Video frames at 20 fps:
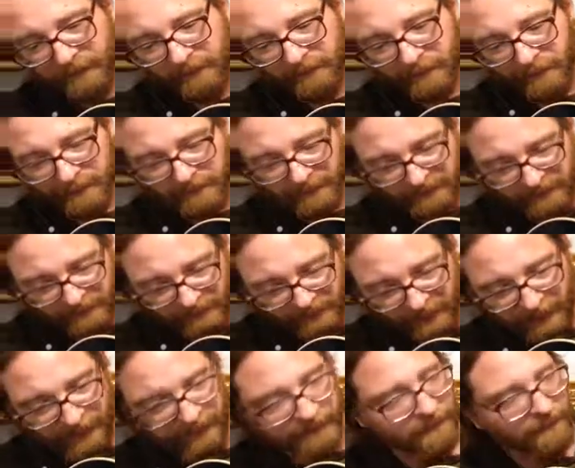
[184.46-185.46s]
Lucy in the
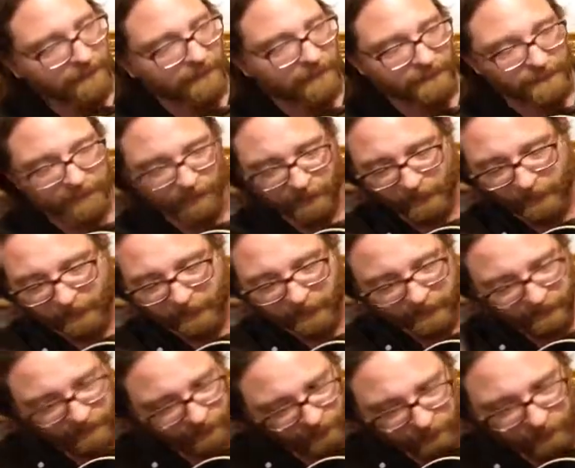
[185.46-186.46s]
Sky is one of the
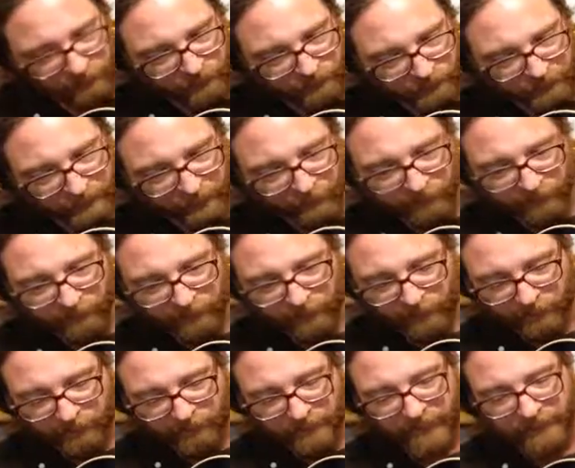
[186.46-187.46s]
true kind of 1,
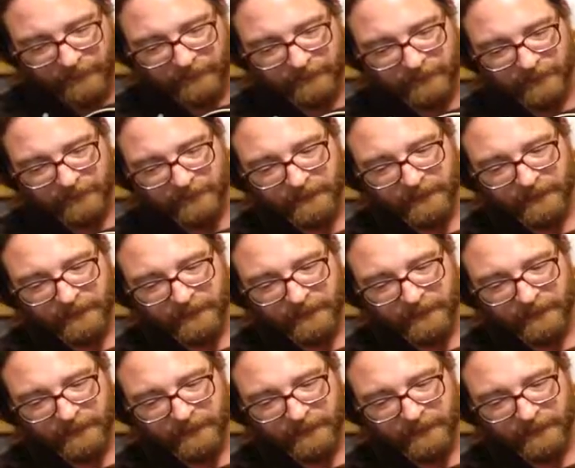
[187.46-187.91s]
4, 5.